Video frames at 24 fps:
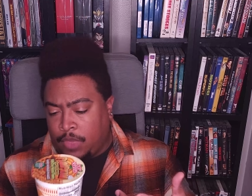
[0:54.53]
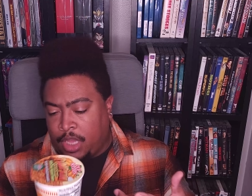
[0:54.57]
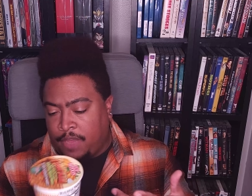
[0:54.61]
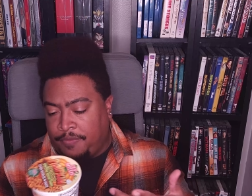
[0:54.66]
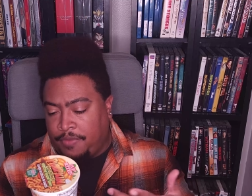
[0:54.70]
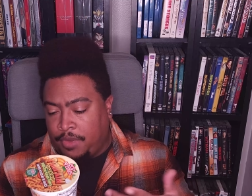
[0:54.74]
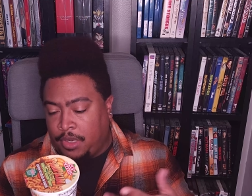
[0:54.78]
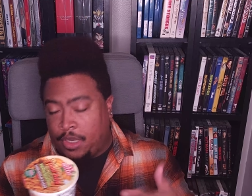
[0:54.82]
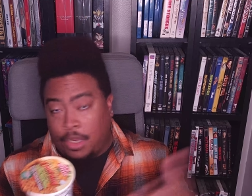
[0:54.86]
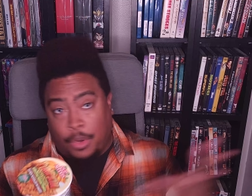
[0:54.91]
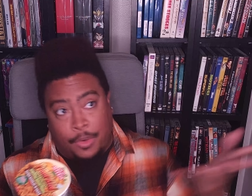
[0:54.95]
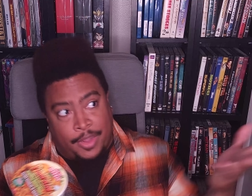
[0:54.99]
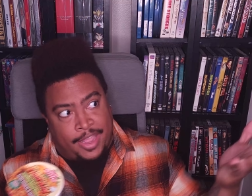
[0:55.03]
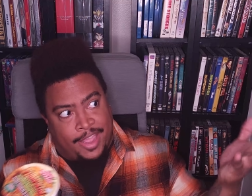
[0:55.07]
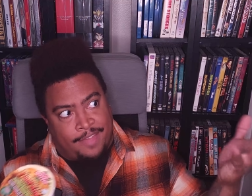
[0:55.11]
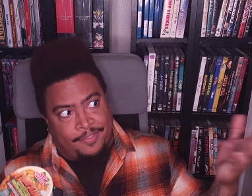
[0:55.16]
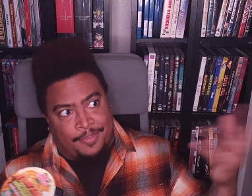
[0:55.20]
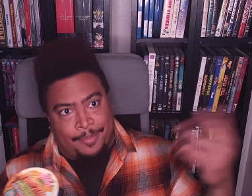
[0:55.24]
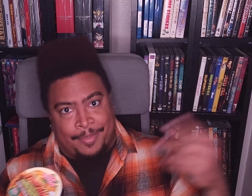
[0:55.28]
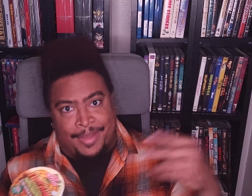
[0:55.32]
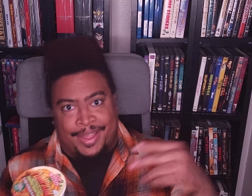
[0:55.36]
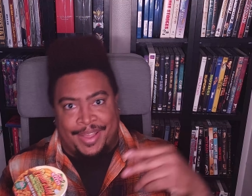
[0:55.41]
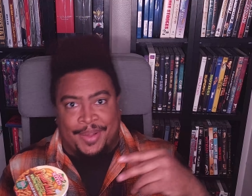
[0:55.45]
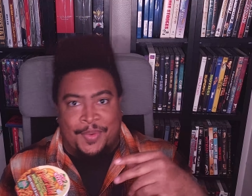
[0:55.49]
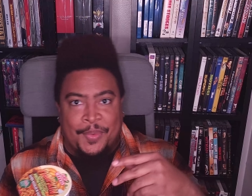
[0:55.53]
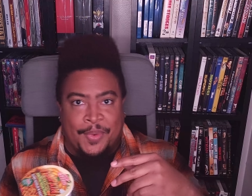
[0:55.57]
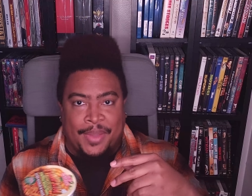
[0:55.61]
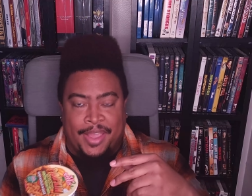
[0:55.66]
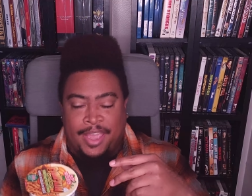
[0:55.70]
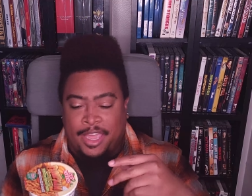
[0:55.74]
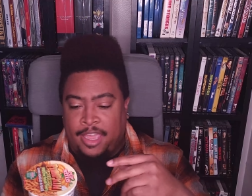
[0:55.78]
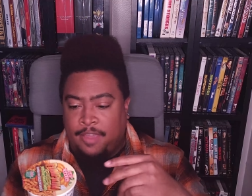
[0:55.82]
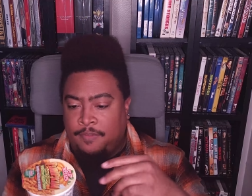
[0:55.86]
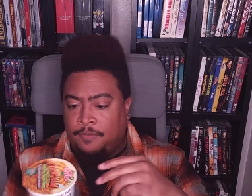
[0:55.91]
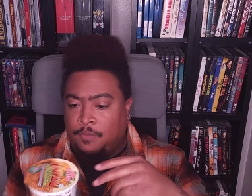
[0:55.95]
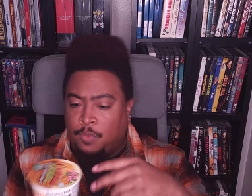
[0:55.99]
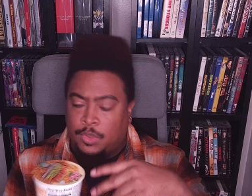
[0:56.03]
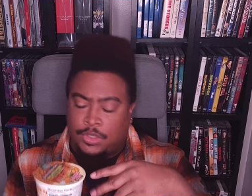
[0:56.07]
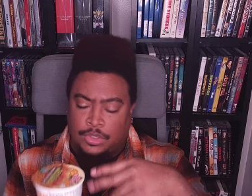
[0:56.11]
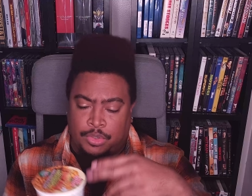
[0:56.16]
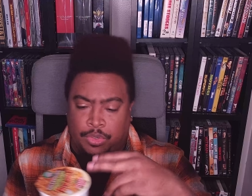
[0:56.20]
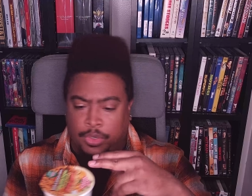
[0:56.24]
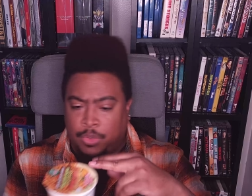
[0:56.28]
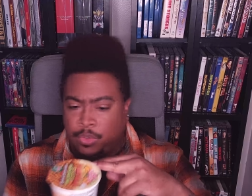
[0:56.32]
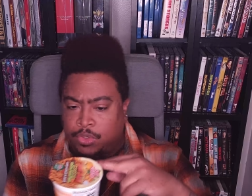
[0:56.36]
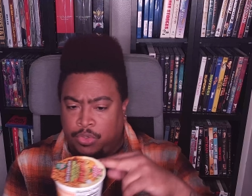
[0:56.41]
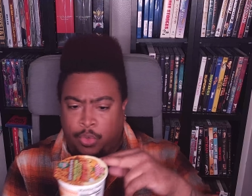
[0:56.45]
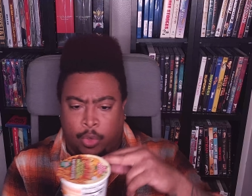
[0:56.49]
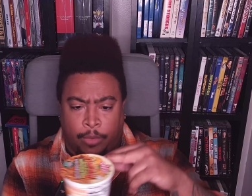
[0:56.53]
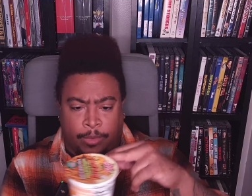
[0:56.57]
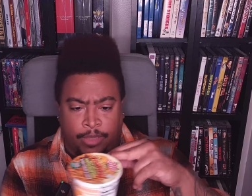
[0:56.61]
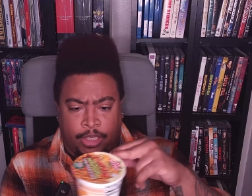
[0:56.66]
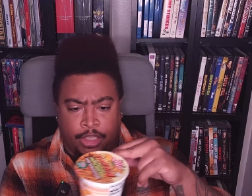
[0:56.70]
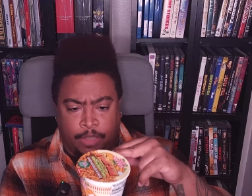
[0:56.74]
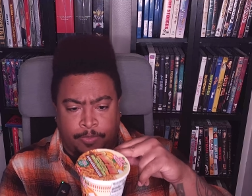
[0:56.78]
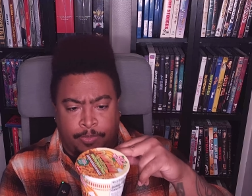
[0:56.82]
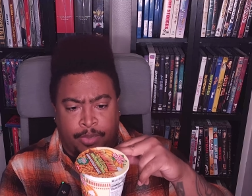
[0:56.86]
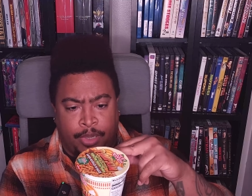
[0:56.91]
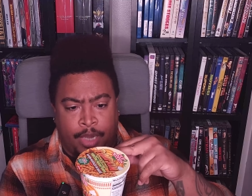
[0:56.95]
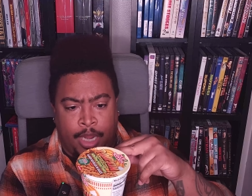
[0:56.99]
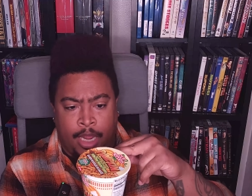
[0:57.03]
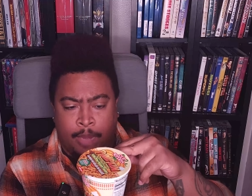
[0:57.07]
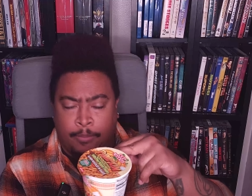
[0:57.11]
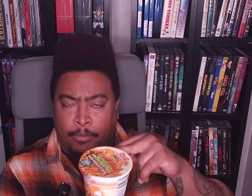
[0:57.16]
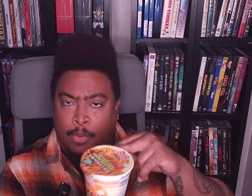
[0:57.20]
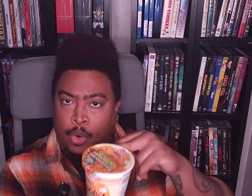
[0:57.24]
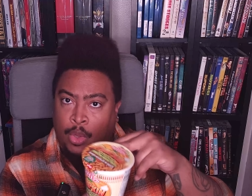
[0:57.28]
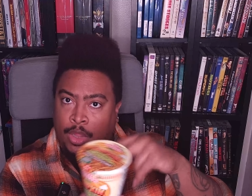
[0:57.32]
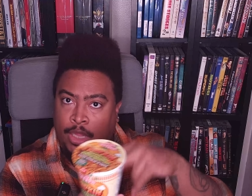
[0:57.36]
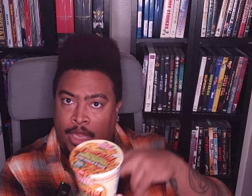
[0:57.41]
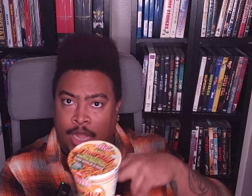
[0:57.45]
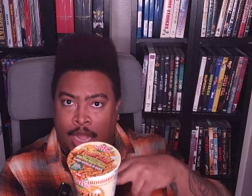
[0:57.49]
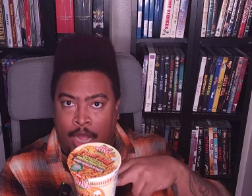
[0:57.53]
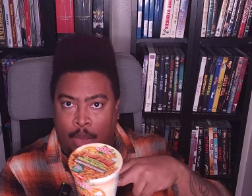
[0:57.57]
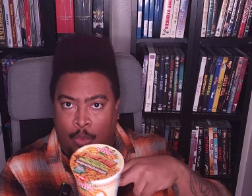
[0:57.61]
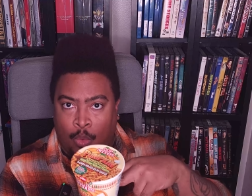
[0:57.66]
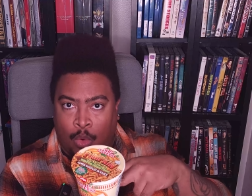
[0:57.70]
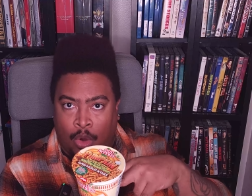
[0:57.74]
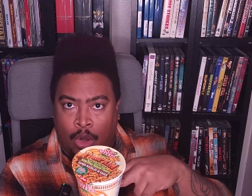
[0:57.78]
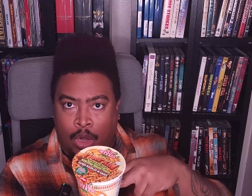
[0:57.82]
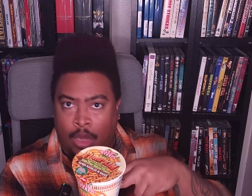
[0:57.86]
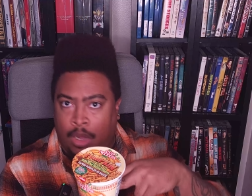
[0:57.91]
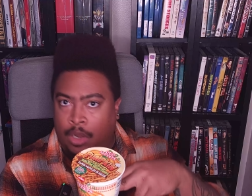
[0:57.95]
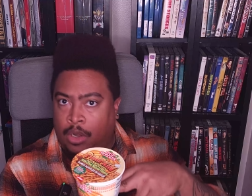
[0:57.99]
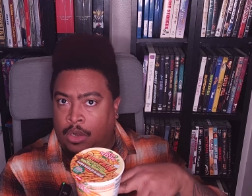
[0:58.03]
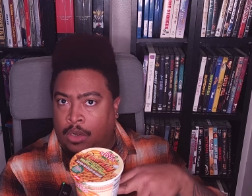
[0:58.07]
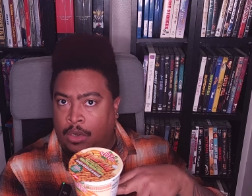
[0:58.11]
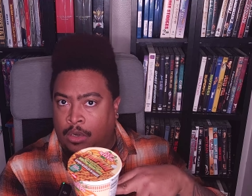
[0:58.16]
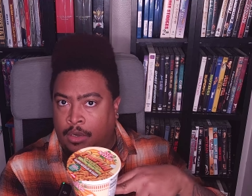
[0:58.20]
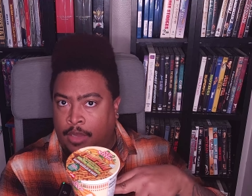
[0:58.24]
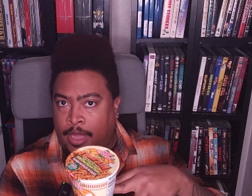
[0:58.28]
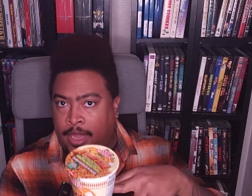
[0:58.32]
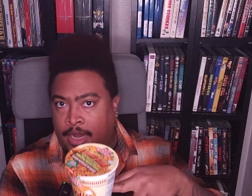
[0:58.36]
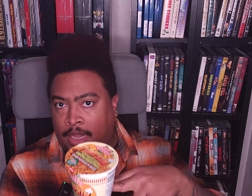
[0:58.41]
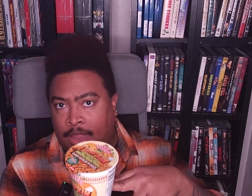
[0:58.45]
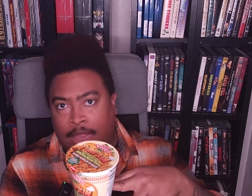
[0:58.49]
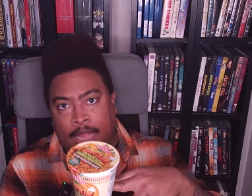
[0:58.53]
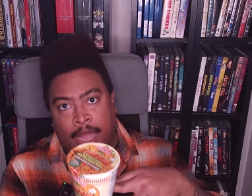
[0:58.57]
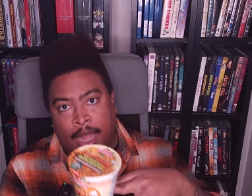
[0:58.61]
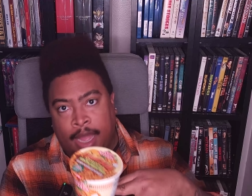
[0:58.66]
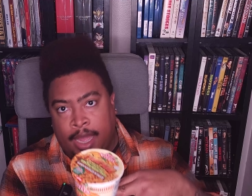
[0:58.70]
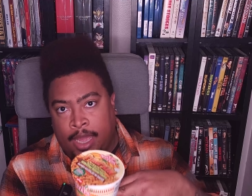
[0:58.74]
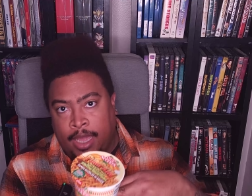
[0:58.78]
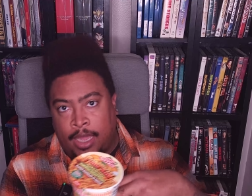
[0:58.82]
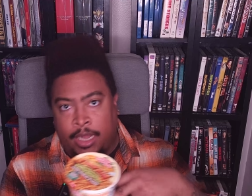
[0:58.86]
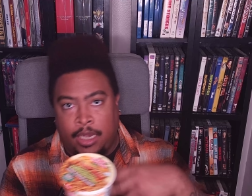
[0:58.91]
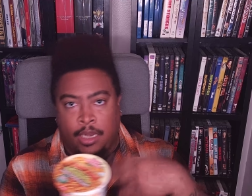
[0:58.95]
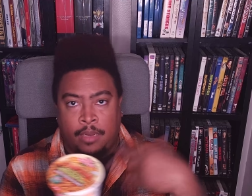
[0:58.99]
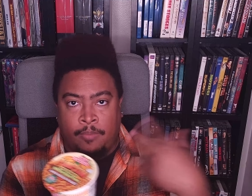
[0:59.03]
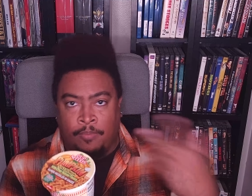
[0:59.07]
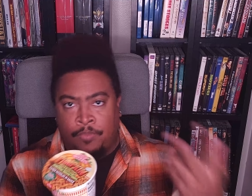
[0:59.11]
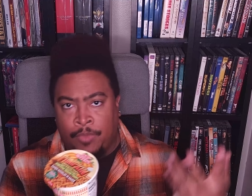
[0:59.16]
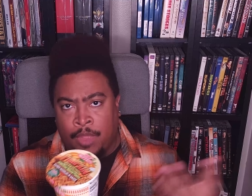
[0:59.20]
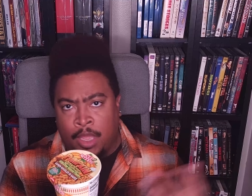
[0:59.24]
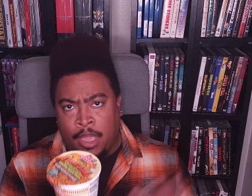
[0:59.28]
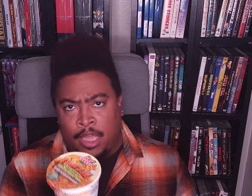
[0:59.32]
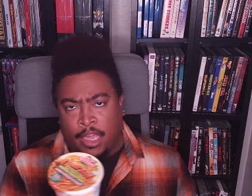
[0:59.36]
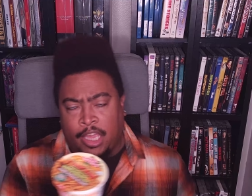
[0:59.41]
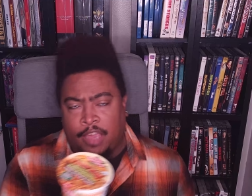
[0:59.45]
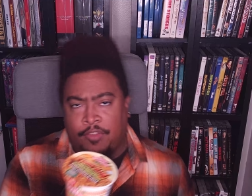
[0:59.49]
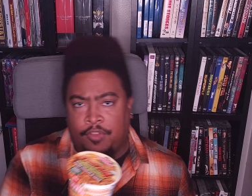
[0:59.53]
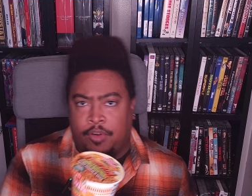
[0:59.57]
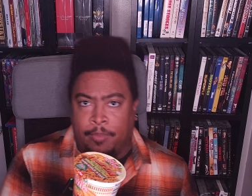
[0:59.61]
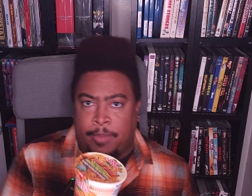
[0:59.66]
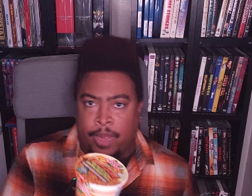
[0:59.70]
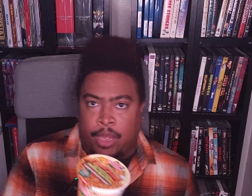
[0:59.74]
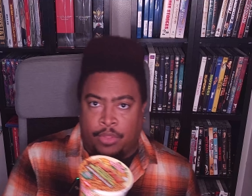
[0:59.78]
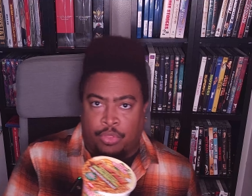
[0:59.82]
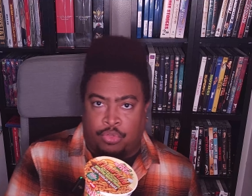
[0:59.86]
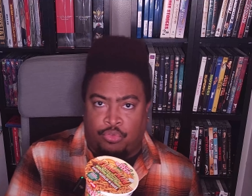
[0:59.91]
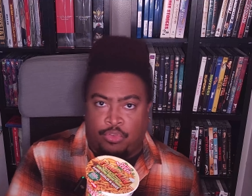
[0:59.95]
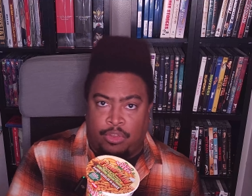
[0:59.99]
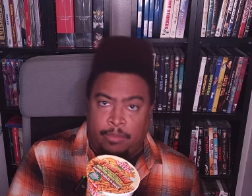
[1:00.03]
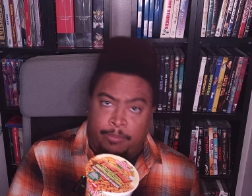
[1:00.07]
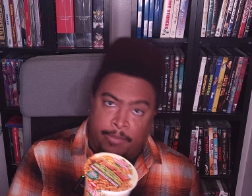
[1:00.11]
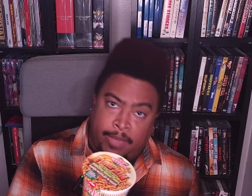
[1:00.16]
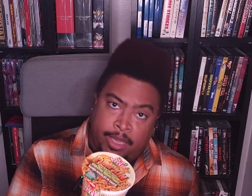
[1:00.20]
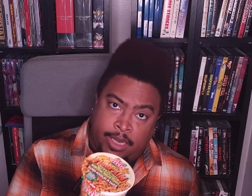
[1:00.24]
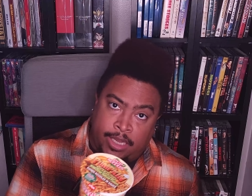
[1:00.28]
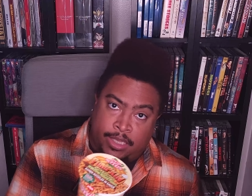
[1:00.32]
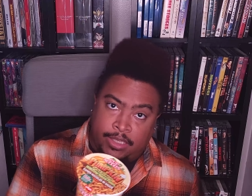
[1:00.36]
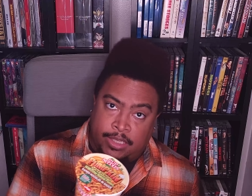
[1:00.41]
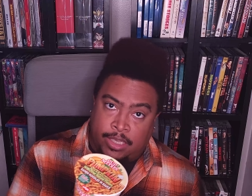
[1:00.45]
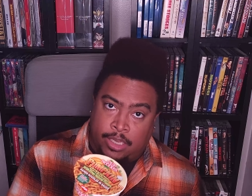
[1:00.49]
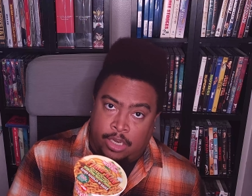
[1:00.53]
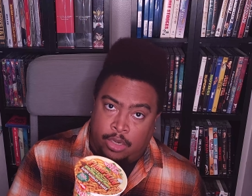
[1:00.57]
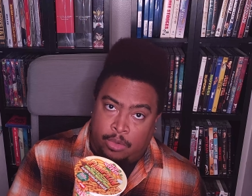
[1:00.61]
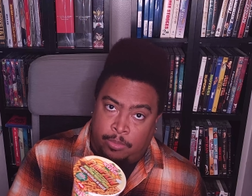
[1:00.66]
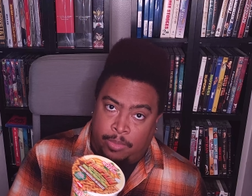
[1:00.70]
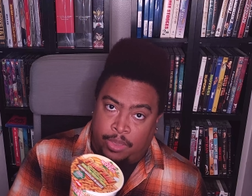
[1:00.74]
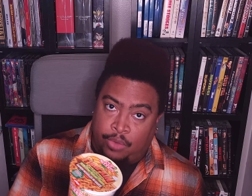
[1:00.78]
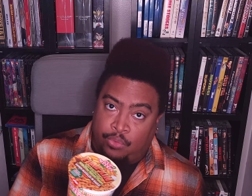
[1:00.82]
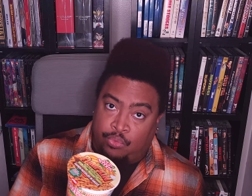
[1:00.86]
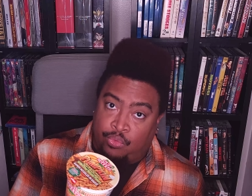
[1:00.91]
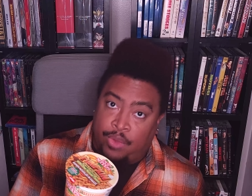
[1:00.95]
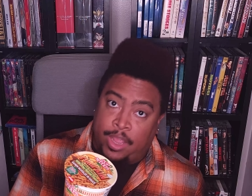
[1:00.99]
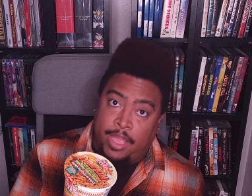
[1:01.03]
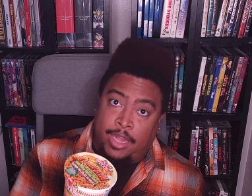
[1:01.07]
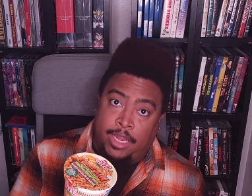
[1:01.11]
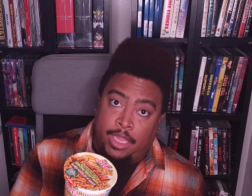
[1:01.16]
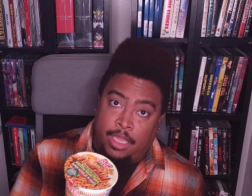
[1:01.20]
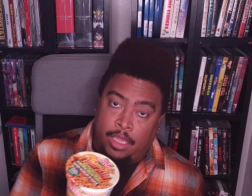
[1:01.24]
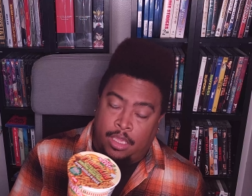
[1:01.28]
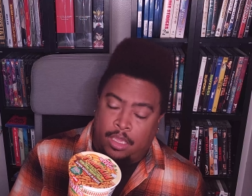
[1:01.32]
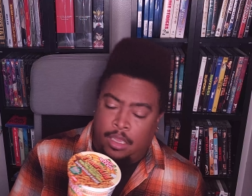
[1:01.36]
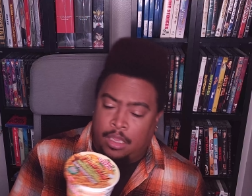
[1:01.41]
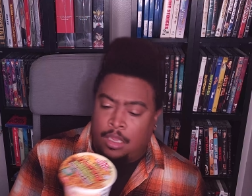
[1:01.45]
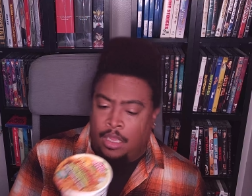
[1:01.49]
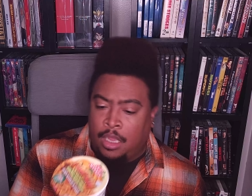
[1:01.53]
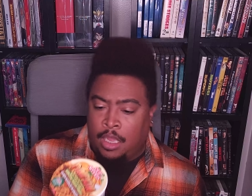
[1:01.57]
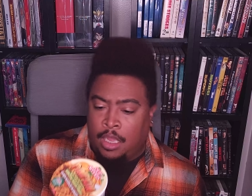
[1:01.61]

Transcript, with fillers: if you don't have a microwave, what you do is normally just put in boiling hot water at a line, give it about three minutes and it'll be ready.